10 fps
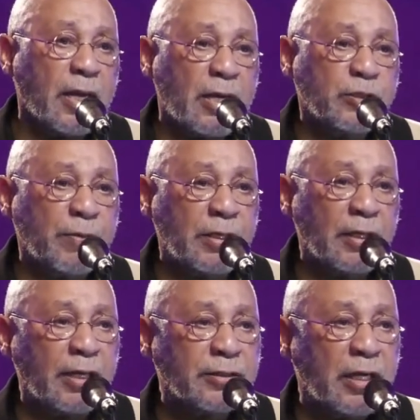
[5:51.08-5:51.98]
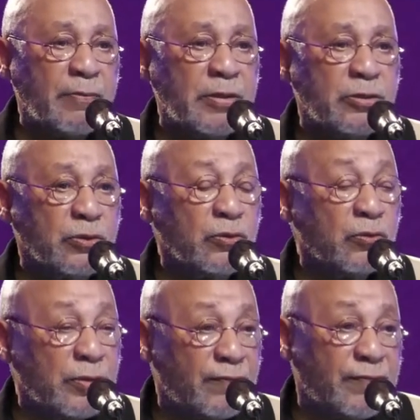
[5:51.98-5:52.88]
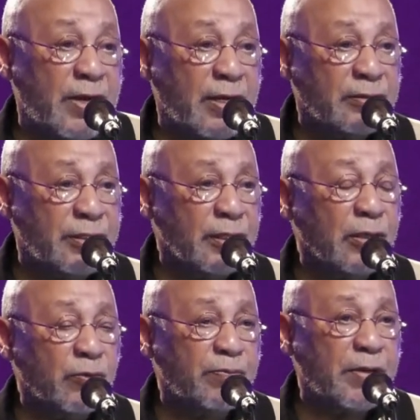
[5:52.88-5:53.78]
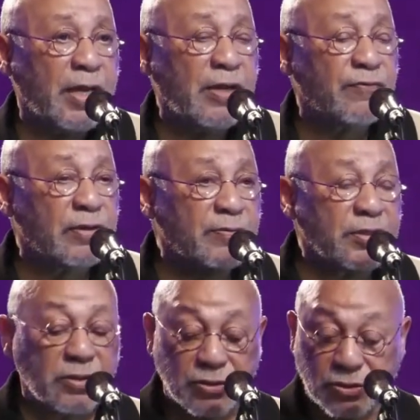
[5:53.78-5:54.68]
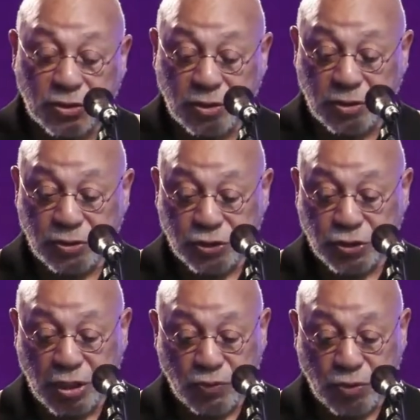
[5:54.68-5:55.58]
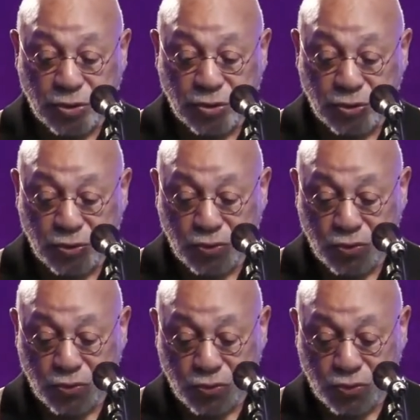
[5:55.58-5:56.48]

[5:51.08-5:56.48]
I spent a lot of time in school, in fact, dealing with behavior. Let me just share with you.